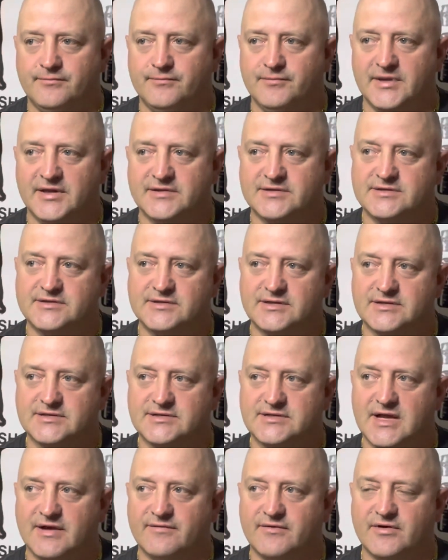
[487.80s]
it's it's
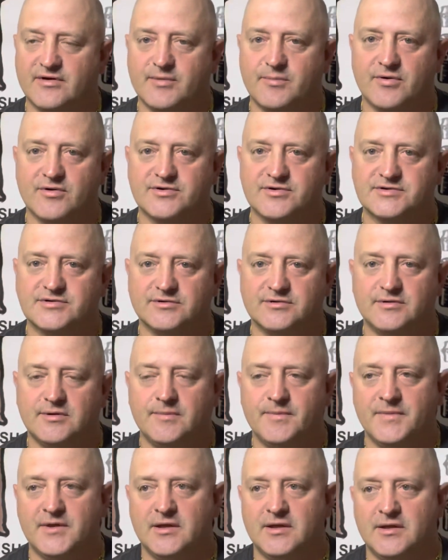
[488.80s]
not very personal
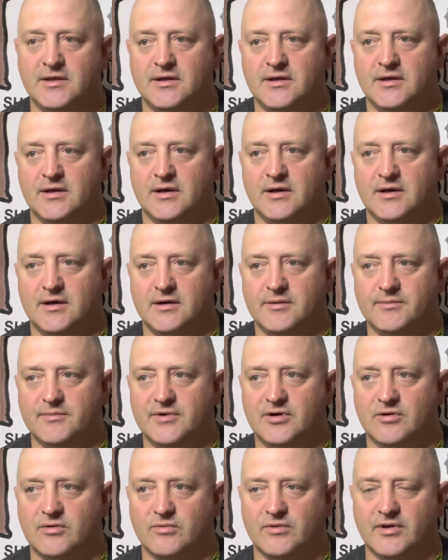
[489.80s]
um, you
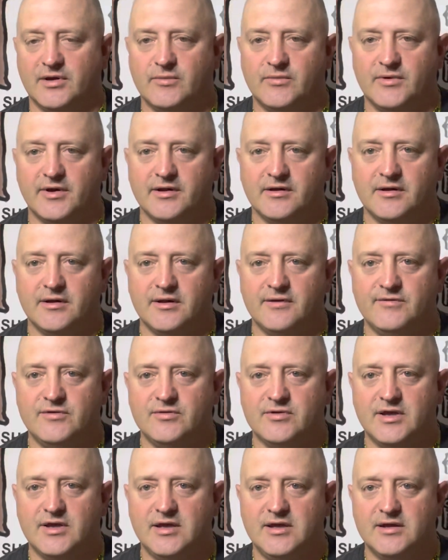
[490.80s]
don't really want to if you
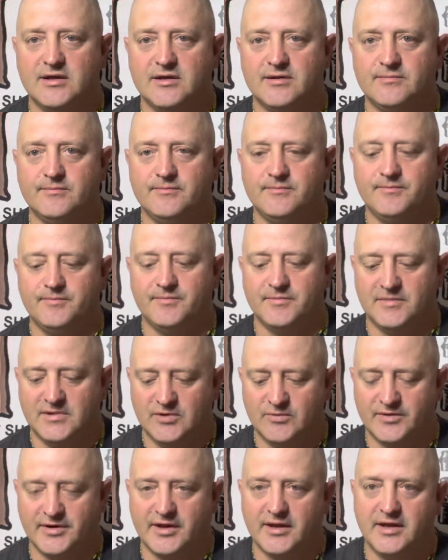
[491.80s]
can
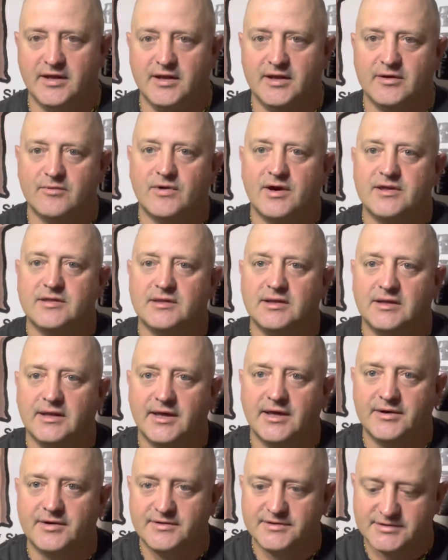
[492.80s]
you want to handwrite the
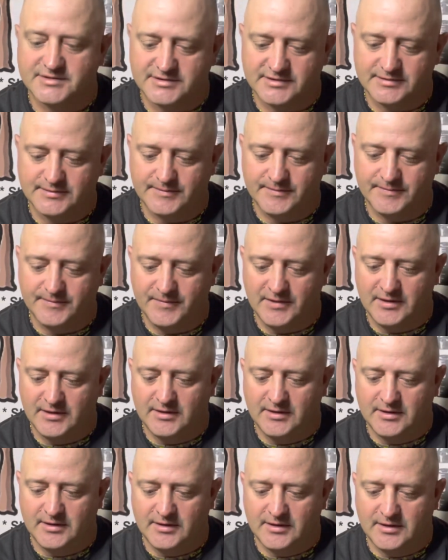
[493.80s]
letters
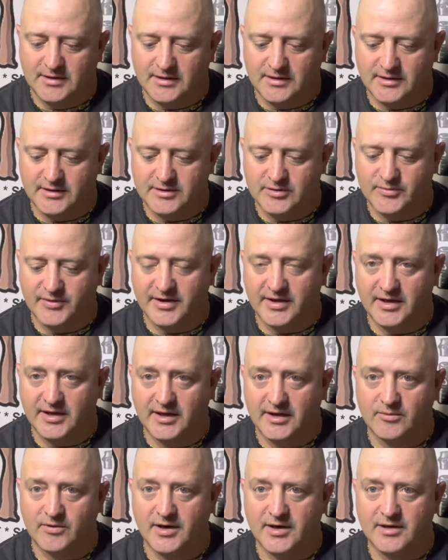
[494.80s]
uh, you want to
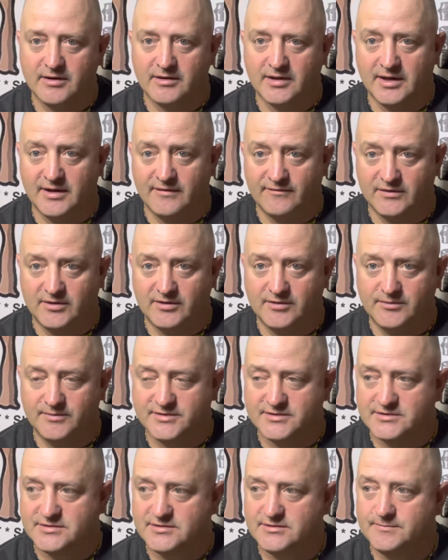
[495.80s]
handwrite the
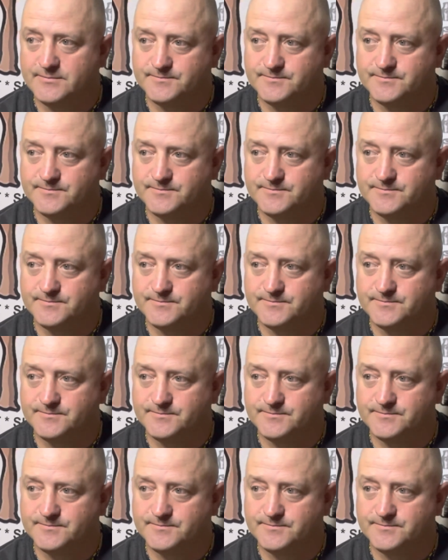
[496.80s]
envelopes